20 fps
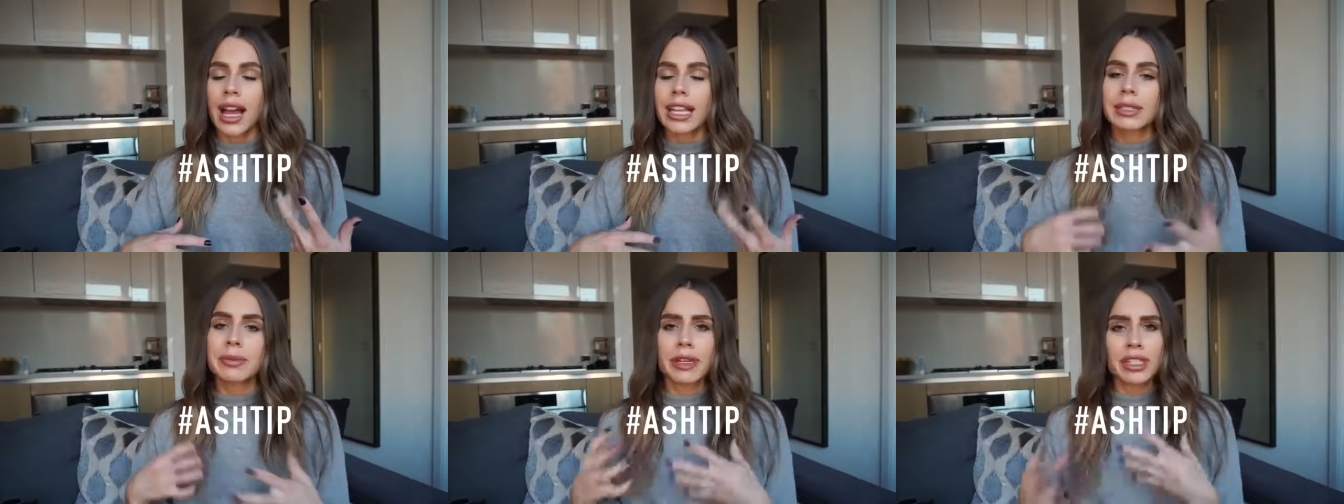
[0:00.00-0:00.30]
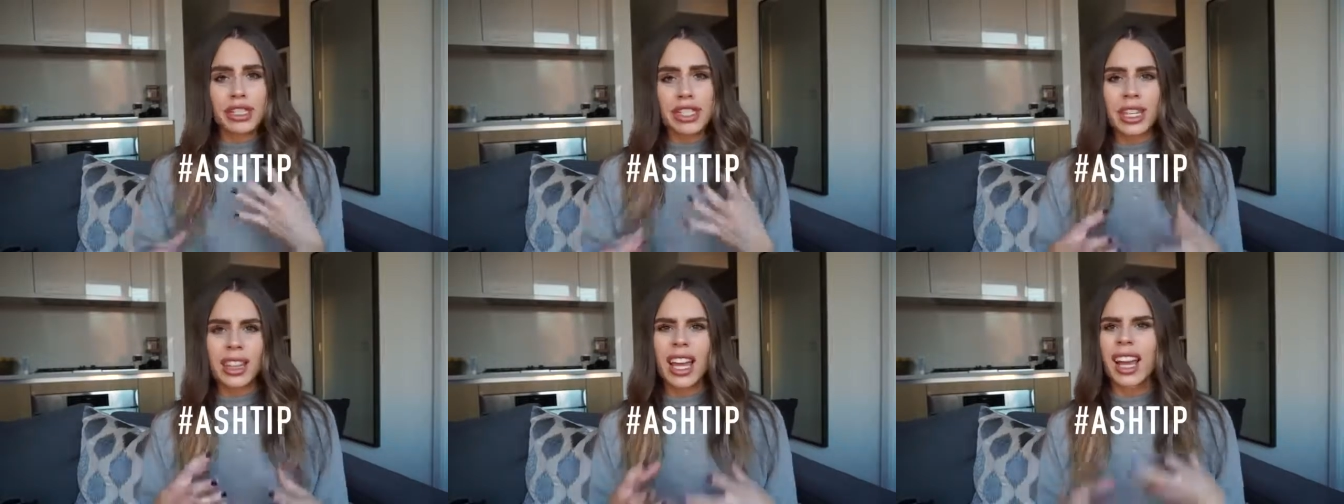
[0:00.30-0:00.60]

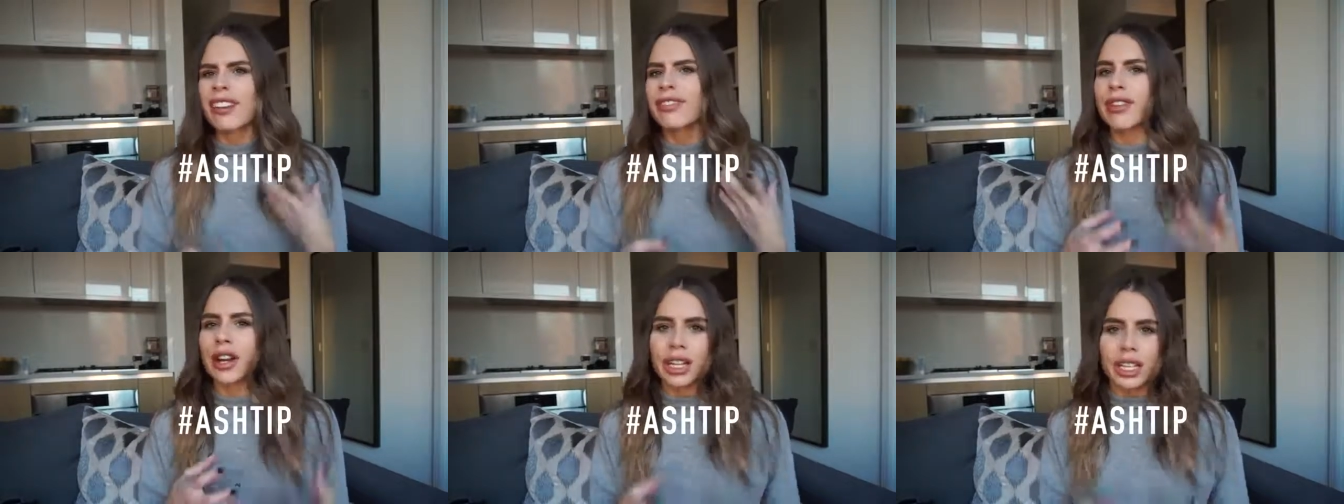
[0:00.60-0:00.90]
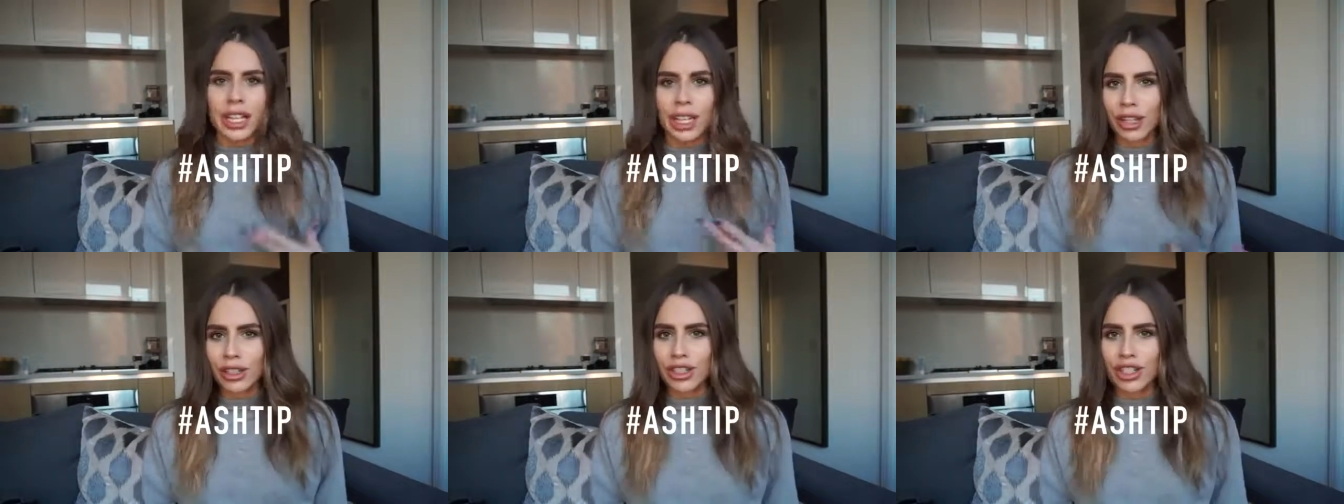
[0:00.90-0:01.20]
especially like
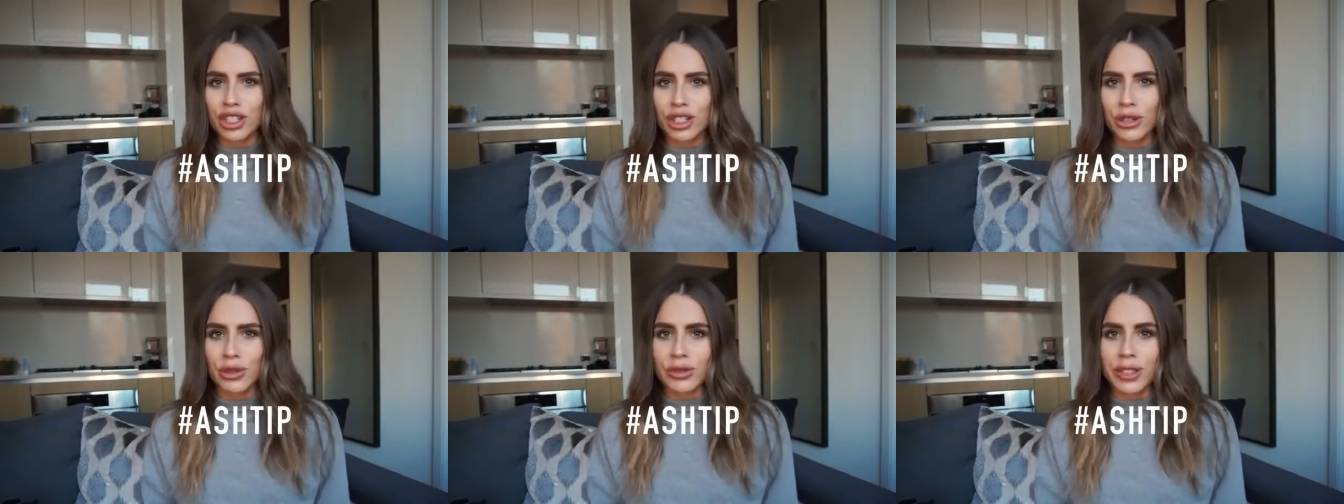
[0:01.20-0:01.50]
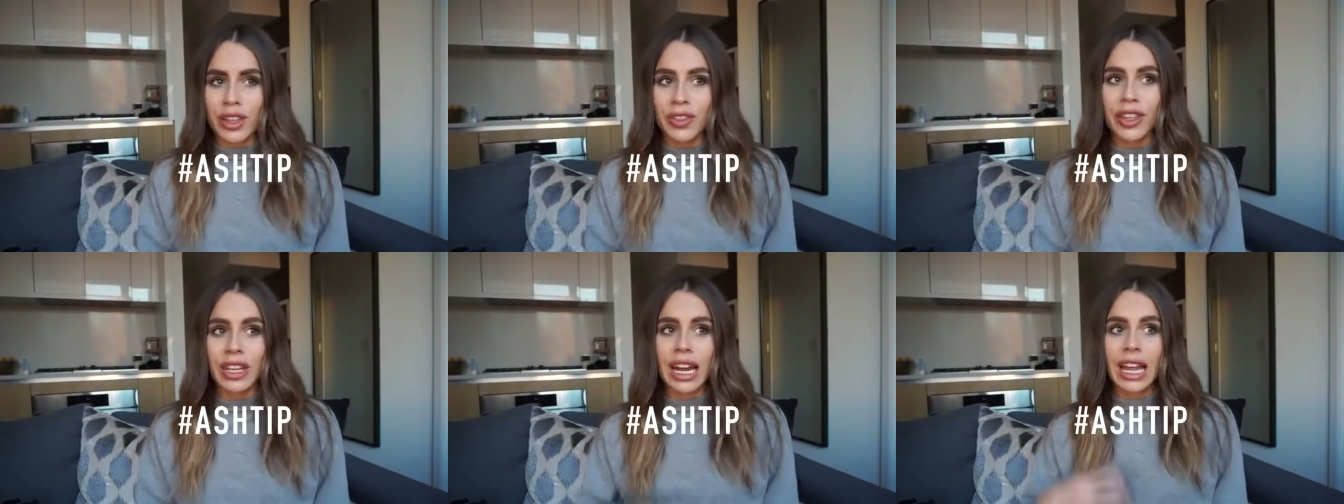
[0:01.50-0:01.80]
funkier
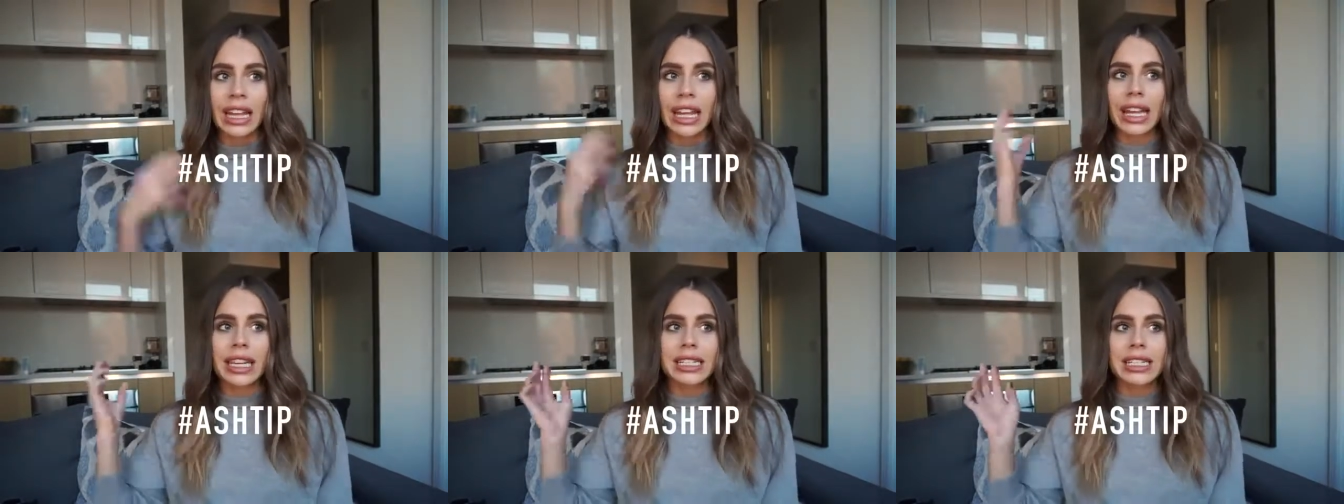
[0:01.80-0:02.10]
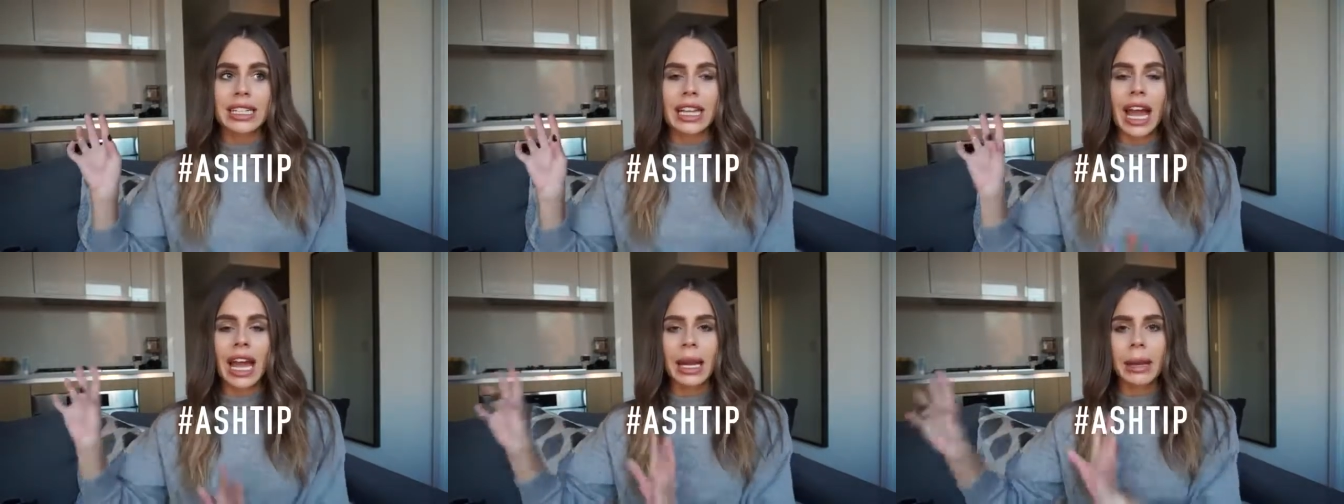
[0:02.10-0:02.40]
shoes. And then I like
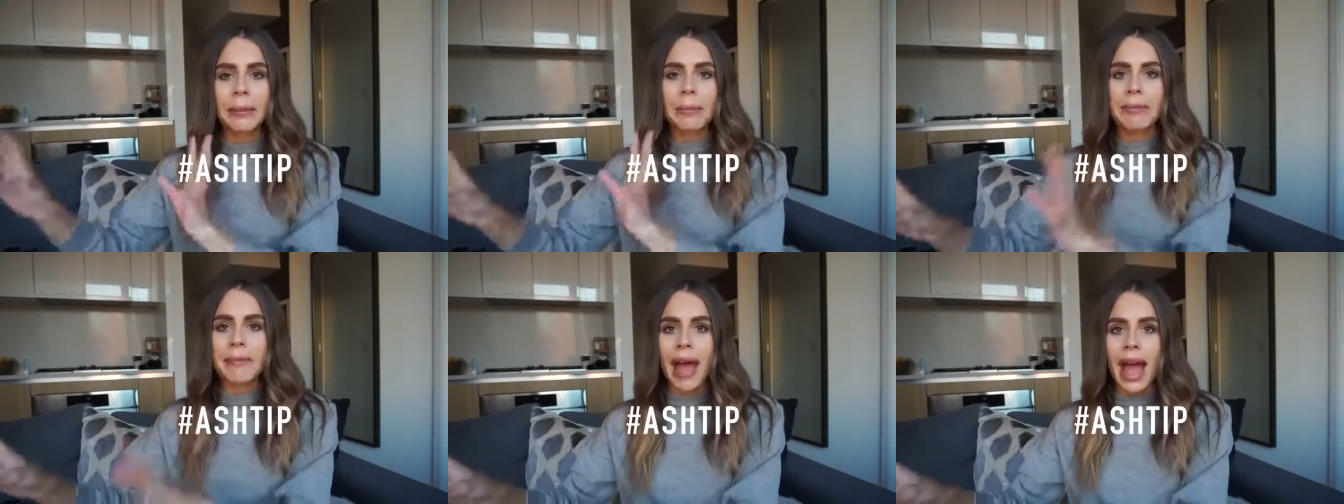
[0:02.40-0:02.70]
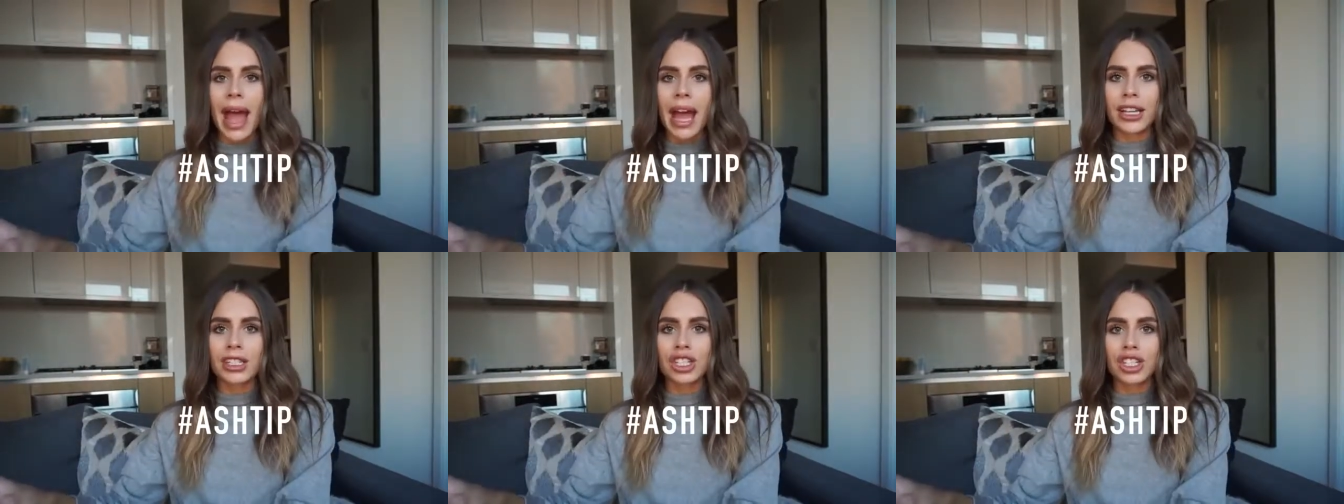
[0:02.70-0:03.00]
to kind of
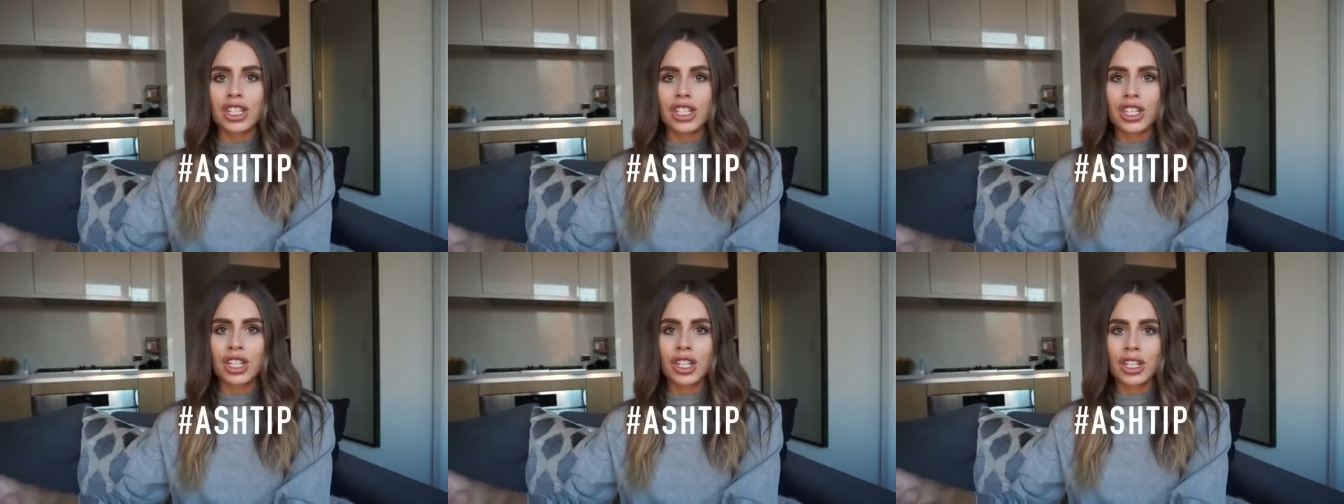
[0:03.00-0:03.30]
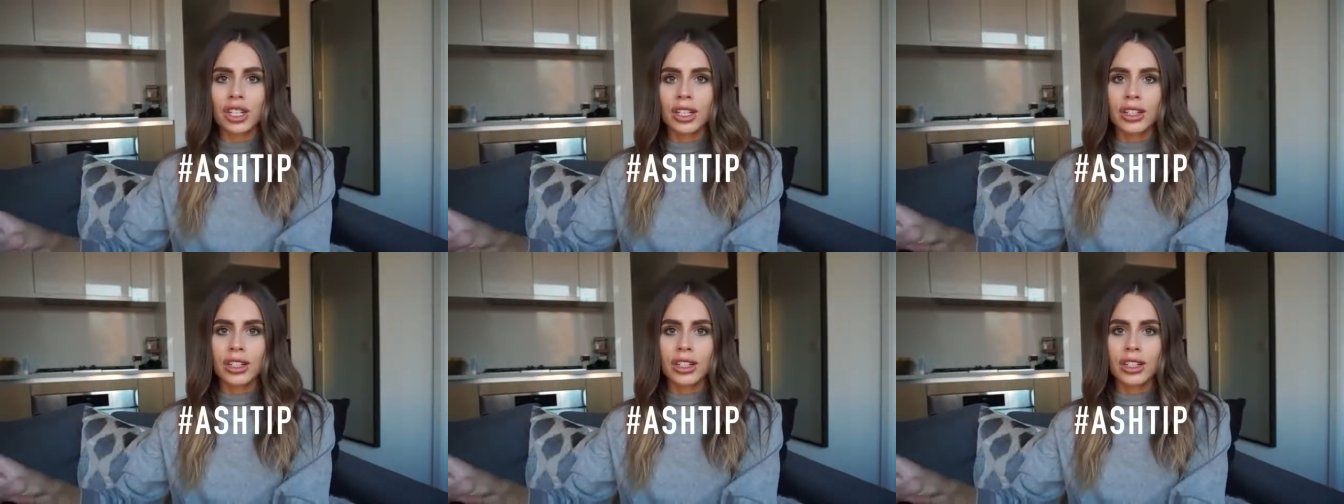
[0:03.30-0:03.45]
match